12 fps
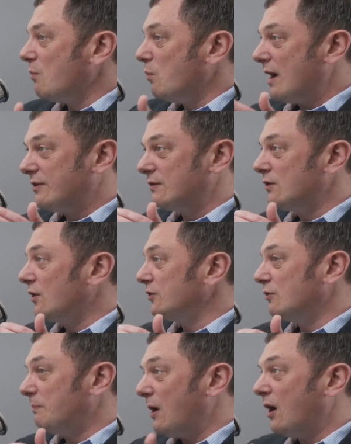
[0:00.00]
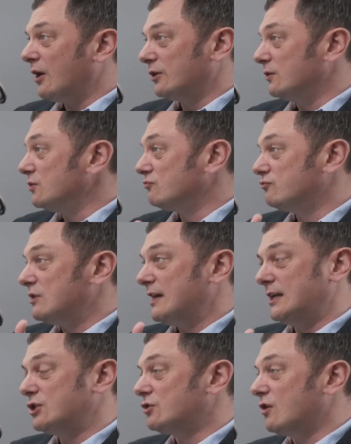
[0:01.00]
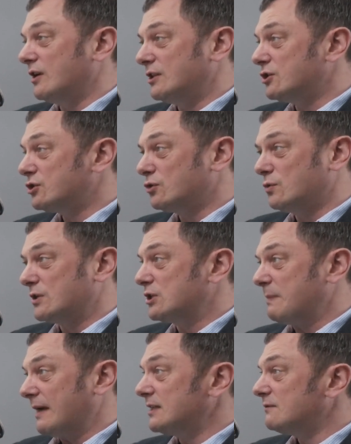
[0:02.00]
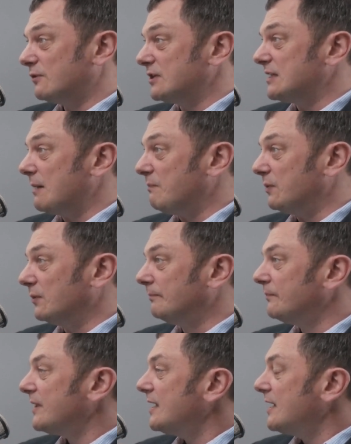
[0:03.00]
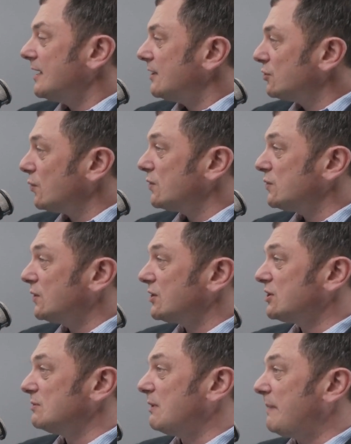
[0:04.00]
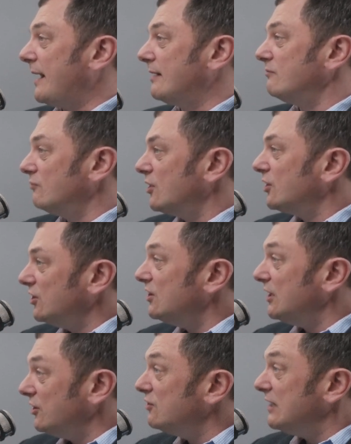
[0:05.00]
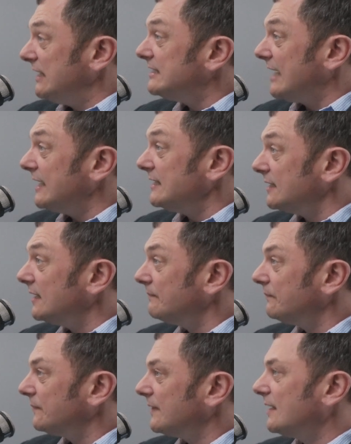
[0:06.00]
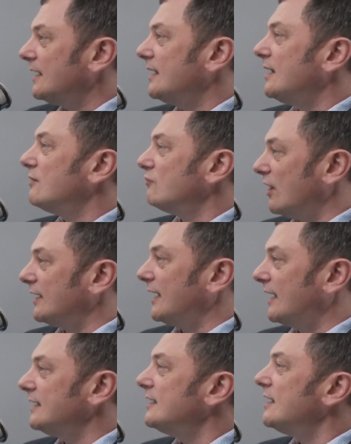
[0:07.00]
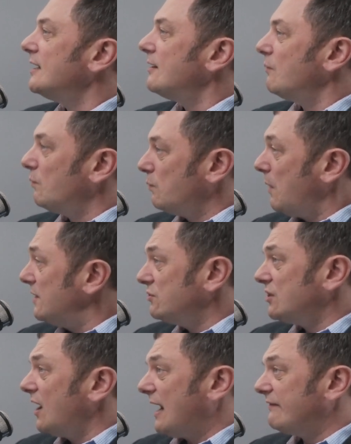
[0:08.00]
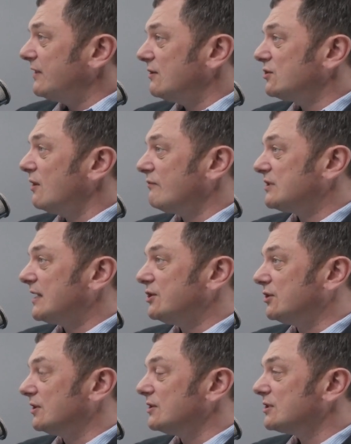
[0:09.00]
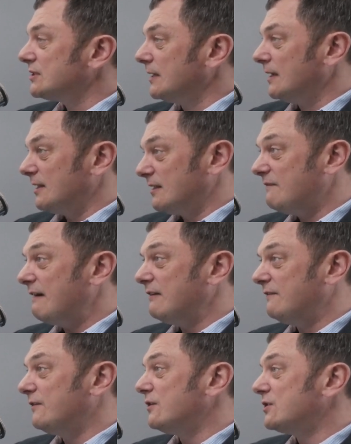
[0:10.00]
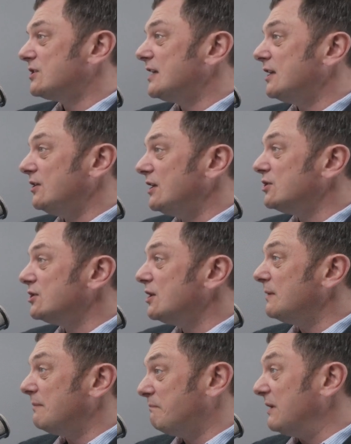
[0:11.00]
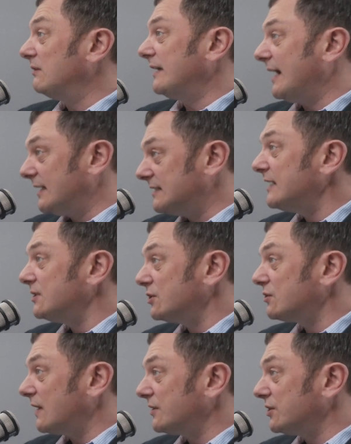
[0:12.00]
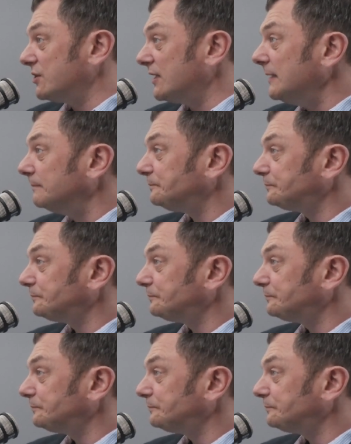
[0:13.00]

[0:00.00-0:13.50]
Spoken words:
And whether or not you're a partner who's really strong in the storage space, for example, talking to a customer about you need data. Right, okay. When you start having those conversations, the very first thing you need to do in building out a data strategy